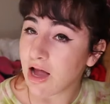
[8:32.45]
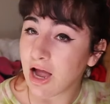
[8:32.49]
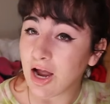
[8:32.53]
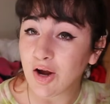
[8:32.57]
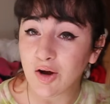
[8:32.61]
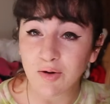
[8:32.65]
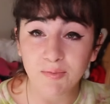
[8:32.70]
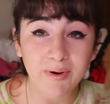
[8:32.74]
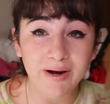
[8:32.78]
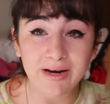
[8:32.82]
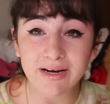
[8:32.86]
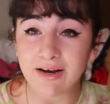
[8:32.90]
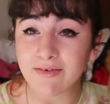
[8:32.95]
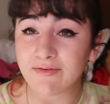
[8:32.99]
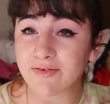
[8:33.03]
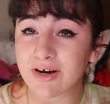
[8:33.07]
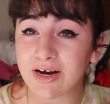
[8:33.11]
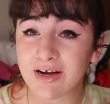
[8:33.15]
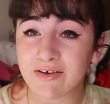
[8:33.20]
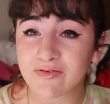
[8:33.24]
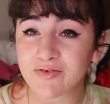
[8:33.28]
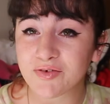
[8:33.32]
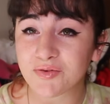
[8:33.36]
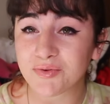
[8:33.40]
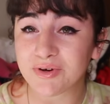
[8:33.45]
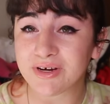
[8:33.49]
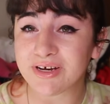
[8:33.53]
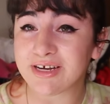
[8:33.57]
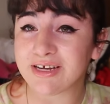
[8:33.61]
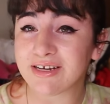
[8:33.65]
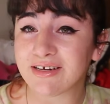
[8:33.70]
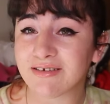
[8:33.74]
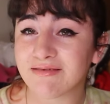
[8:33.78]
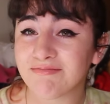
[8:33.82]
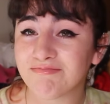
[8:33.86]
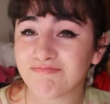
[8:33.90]
I hope I never have to
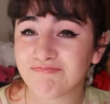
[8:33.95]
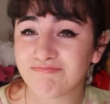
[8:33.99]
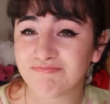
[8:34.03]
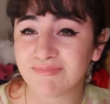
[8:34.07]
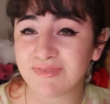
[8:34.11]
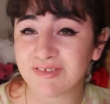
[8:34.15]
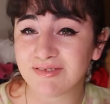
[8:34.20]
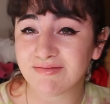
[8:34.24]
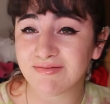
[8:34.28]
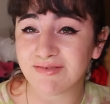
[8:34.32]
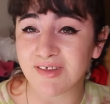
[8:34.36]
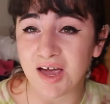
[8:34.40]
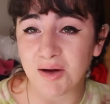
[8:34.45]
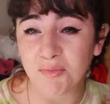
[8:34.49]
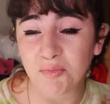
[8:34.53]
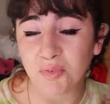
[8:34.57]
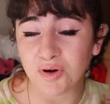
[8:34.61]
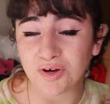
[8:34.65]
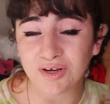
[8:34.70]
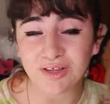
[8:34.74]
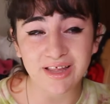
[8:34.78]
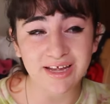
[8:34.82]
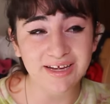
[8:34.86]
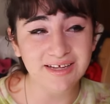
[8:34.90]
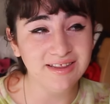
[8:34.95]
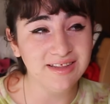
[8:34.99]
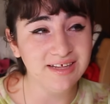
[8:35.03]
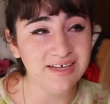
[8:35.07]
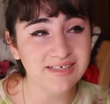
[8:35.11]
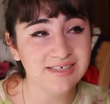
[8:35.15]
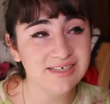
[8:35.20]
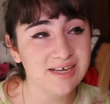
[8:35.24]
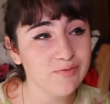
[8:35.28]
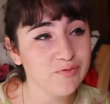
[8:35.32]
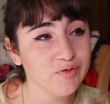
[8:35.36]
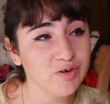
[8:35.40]
read a book like
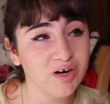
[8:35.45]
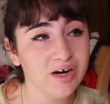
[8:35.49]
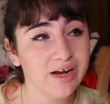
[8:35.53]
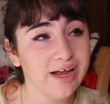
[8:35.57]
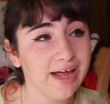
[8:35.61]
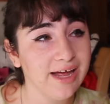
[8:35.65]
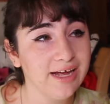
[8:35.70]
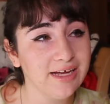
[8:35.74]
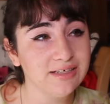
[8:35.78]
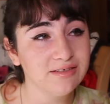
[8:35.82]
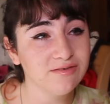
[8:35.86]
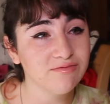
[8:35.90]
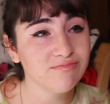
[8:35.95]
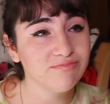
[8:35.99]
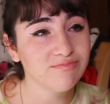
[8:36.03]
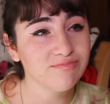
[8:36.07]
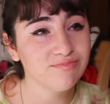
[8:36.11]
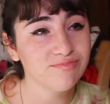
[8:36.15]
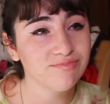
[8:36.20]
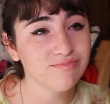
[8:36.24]
this ever again.